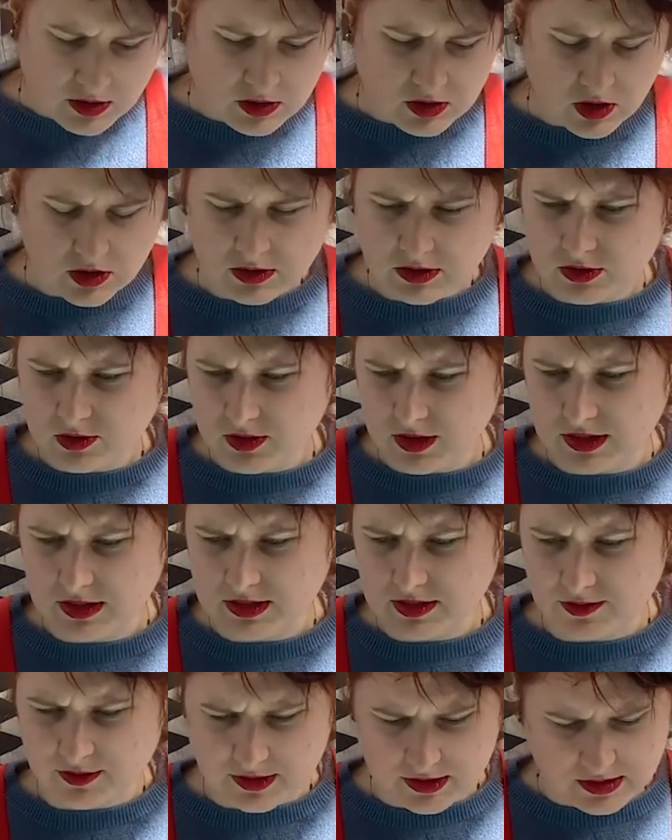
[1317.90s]
don't
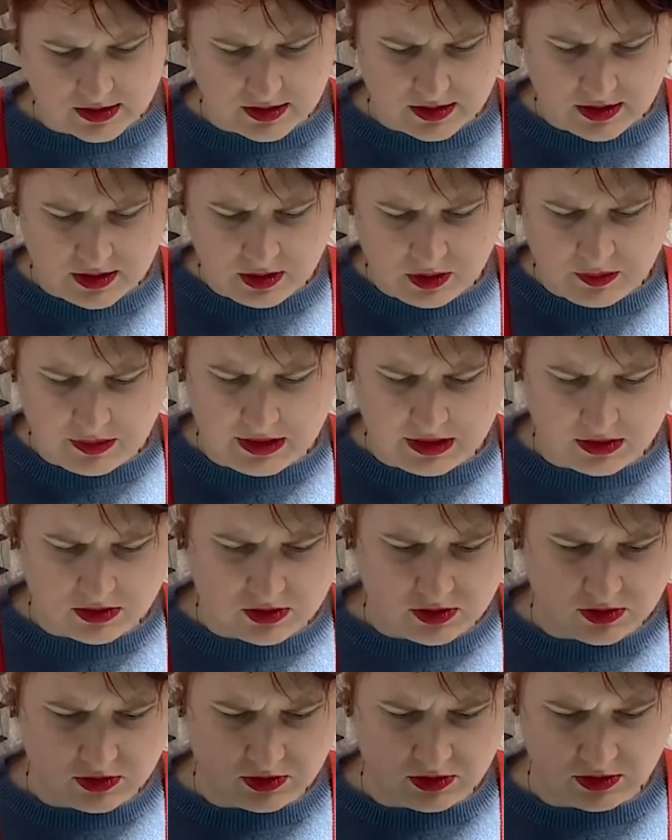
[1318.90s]
stress if it's a little bit
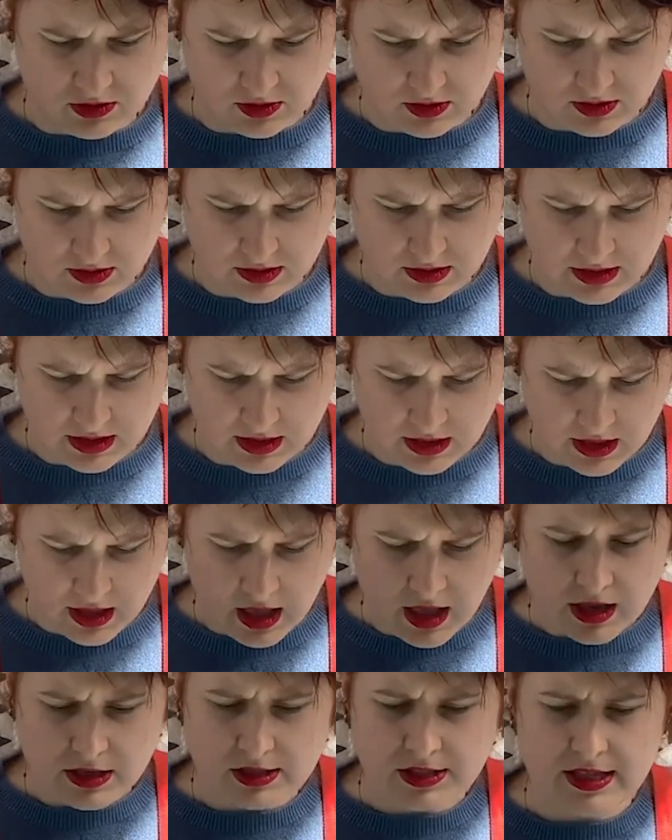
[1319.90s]
too,
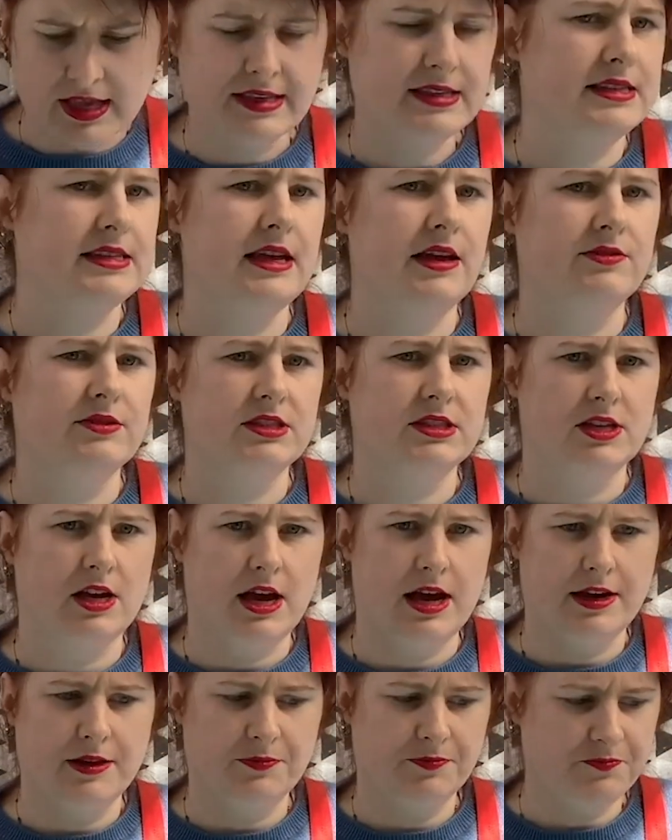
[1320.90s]
so that's the other
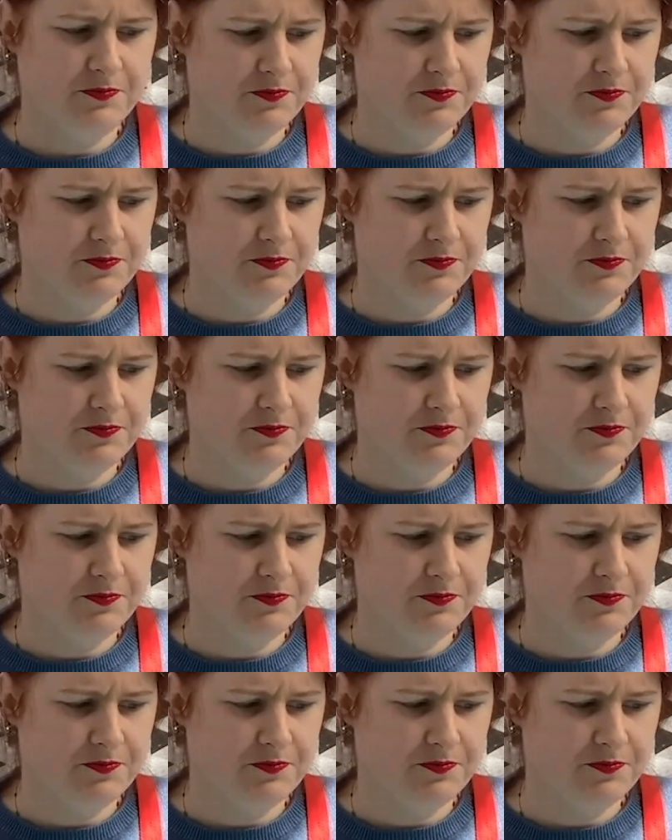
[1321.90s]
side.